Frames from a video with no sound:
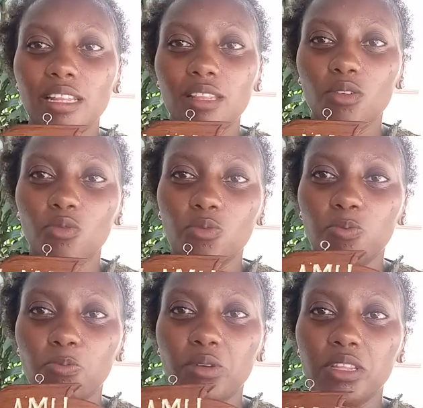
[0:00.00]
there will
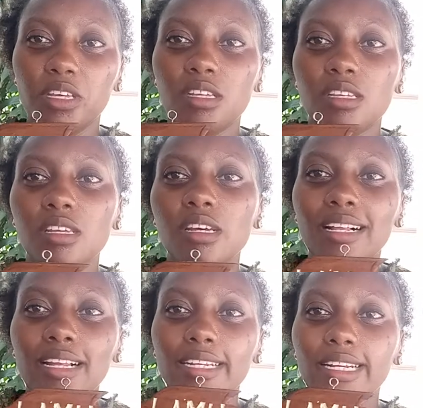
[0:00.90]
be these
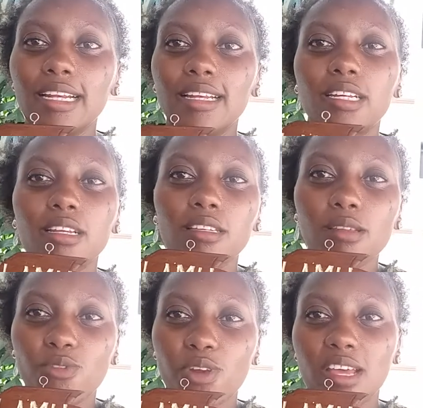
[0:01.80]
little little
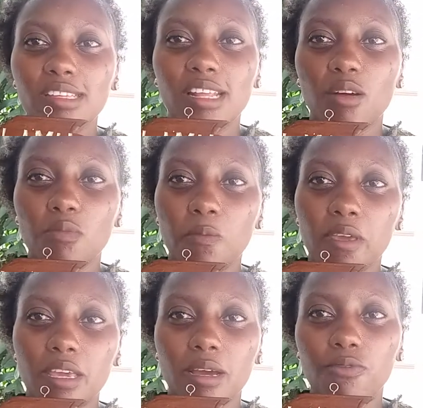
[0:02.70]
souvenirs that I'll be
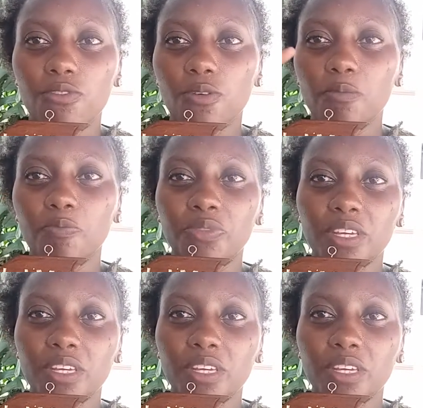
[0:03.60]
picking up from